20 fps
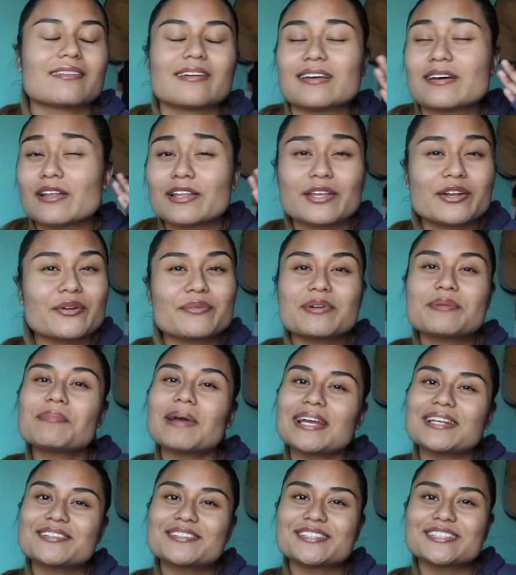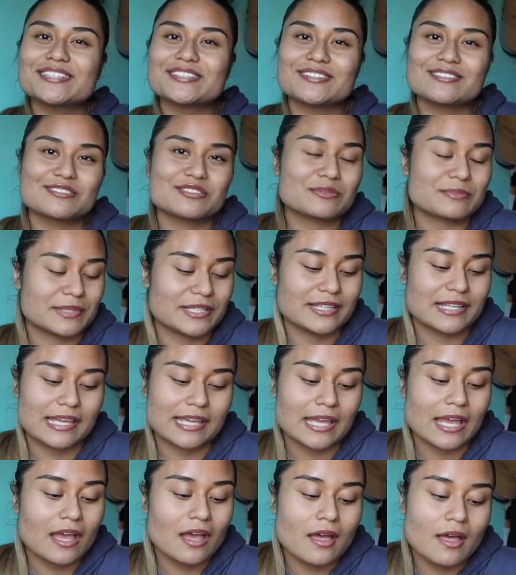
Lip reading: a little reminder, you know, to be like